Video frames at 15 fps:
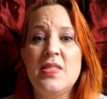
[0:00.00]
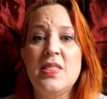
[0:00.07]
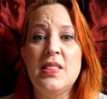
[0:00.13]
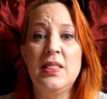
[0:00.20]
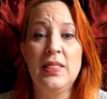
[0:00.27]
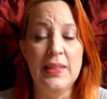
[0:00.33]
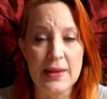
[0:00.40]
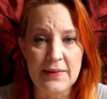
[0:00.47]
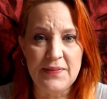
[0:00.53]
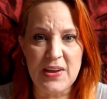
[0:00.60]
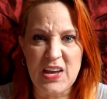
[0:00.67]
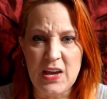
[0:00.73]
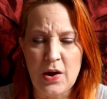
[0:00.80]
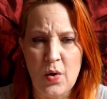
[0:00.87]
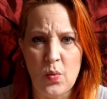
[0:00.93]

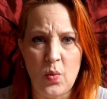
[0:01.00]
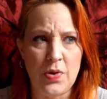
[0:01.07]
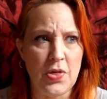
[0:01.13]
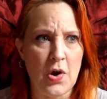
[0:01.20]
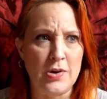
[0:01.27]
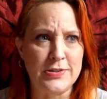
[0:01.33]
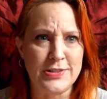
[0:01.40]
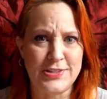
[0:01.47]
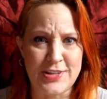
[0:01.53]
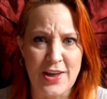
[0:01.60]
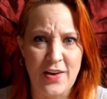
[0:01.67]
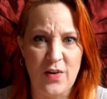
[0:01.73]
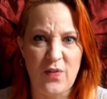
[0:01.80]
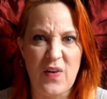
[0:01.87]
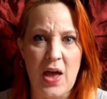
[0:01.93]
living with
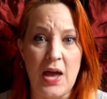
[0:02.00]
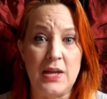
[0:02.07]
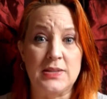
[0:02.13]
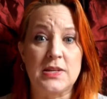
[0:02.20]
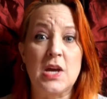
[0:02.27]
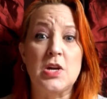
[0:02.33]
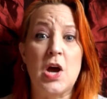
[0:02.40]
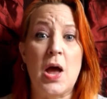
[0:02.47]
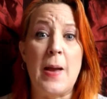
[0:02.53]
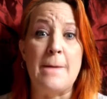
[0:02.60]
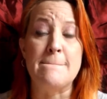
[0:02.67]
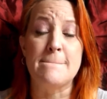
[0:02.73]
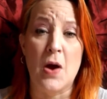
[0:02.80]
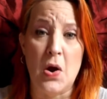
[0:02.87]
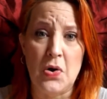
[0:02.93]
herself as a
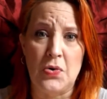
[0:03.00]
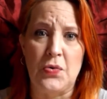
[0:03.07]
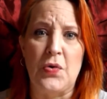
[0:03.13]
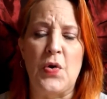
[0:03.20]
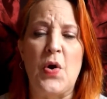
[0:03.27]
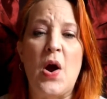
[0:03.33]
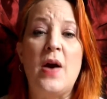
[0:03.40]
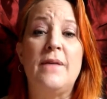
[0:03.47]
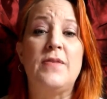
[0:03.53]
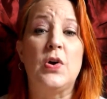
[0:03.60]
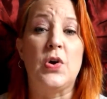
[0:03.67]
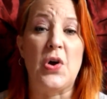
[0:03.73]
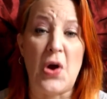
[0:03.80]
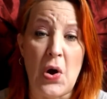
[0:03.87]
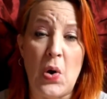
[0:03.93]
murderer of
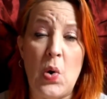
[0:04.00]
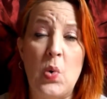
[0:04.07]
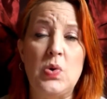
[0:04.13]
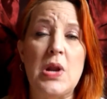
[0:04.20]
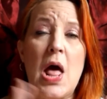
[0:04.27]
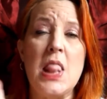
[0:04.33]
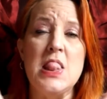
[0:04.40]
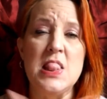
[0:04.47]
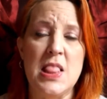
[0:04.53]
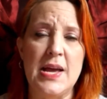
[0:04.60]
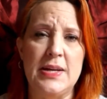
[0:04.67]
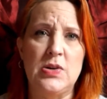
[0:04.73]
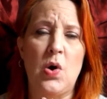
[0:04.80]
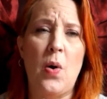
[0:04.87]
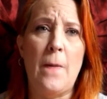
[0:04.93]
her own
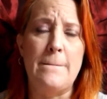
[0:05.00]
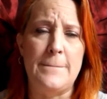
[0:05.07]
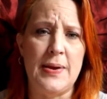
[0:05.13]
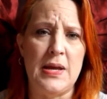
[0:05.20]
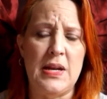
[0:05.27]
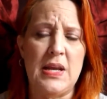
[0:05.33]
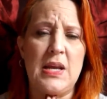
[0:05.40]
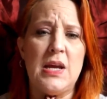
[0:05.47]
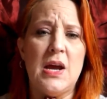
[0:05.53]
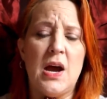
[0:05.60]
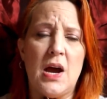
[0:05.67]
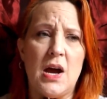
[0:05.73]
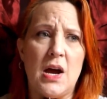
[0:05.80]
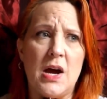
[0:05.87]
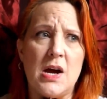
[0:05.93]
little bitty
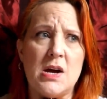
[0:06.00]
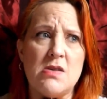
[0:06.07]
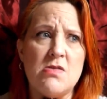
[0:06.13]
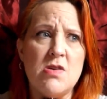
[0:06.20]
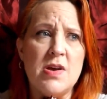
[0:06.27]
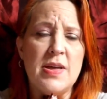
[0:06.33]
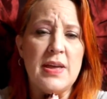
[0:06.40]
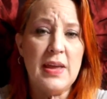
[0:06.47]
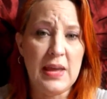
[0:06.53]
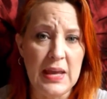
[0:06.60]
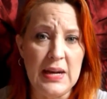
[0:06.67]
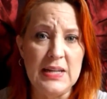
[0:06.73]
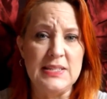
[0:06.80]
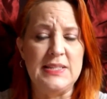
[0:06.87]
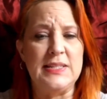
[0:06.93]

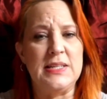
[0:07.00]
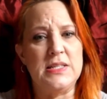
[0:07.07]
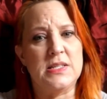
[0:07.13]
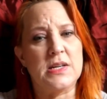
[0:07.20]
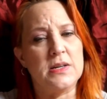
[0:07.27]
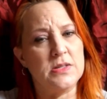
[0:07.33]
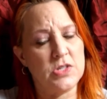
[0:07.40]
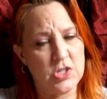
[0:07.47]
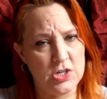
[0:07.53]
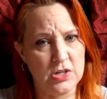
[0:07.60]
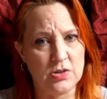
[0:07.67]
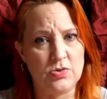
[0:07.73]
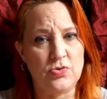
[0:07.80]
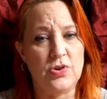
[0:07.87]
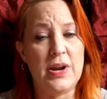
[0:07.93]
innocent
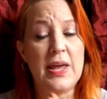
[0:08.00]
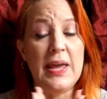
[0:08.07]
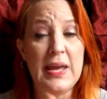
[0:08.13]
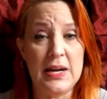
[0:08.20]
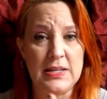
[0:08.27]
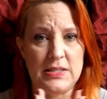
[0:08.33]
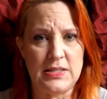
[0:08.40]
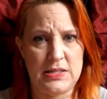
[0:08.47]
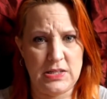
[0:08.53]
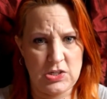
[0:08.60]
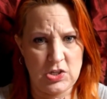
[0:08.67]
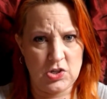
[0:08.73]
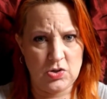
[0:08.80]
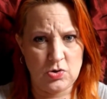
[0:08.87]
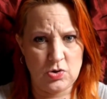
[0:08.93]
children. Innocent
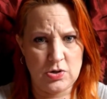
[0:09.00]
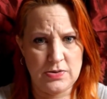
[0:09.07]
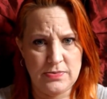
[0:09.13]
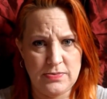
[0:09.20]
children.